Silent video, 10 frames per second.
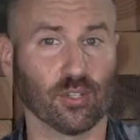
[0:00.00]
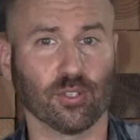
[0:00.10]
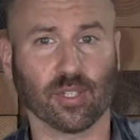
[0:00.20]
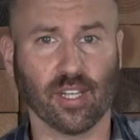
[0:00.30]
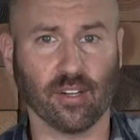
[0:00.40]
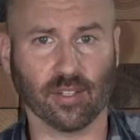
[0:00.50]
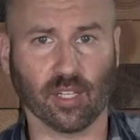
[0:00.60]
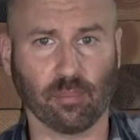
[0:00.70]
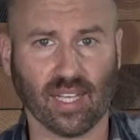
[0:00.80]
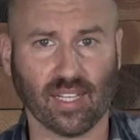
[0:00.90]
your carrying
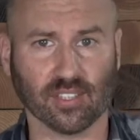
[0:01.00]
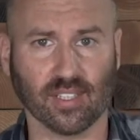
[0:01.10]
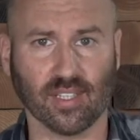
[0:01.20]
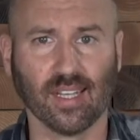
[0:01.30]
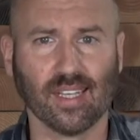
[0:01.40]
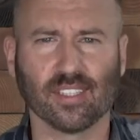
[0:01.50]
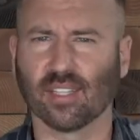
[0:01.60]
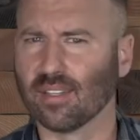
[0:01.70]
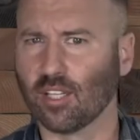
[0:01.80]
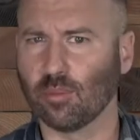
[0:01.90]
capacity is a
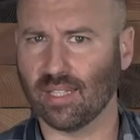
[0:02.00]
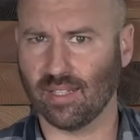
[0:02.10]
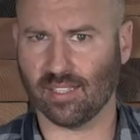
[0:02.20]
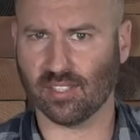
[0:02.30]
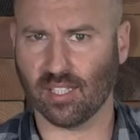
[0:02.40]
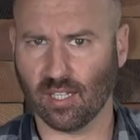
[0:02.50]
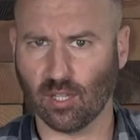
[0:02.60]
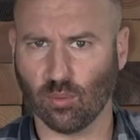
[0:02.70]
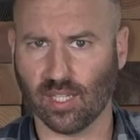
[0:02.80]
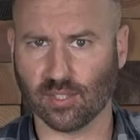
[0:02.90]
little bit less than it
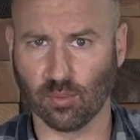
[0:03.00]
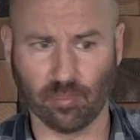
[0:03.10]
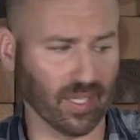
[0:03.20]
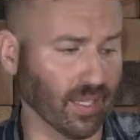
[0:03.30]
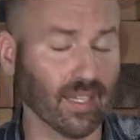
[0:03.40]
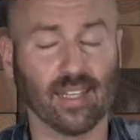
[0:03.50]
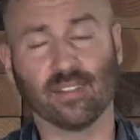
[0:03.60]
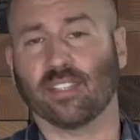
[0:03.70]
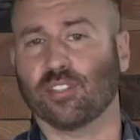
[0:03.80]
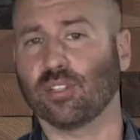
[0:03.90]
otherwise would be.
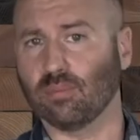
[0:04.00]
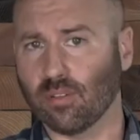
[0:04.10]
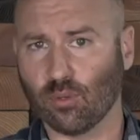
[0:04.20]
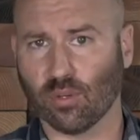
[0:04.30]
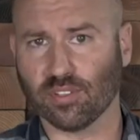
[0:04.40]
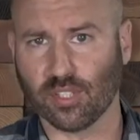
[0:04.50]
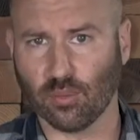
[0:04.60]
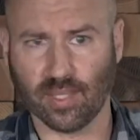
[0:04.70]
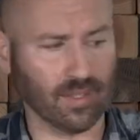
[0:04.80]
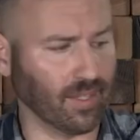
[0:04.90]
Unless you, of course, don't
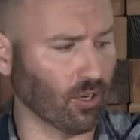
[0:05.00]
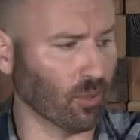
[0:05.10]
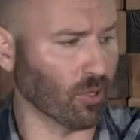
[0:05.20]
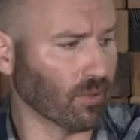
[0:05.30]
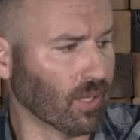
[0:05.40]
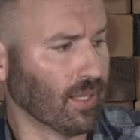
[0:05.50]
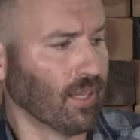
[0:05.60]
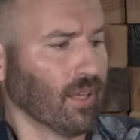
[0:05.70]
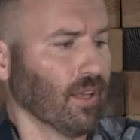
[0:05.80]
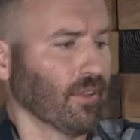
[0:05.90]
need the armor.
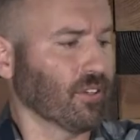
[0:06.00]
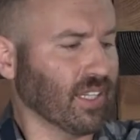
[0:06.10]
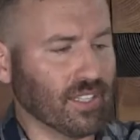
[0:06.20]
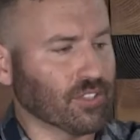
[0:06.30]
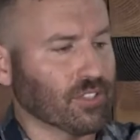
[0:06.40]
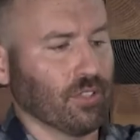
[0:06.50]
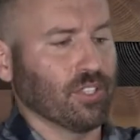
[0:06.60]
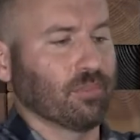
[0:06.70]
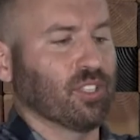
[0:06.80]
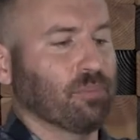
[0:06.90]
There is still
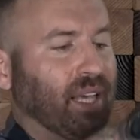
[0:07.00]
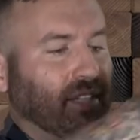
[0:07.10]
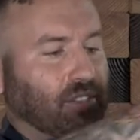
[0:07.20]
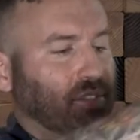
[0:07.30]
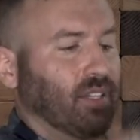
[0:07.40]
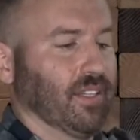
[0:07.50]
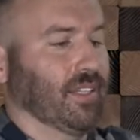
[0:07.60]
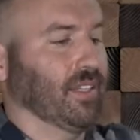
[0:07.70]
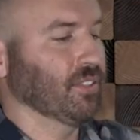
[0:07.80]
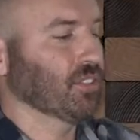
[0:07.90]
some space
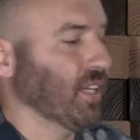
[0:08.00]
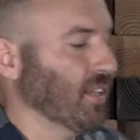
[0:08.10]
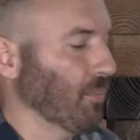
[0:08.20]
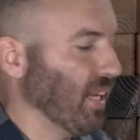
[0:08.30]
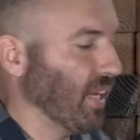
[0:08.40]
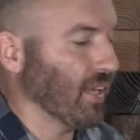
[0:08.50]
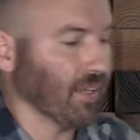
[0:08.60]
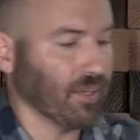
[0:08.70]
inside the bag,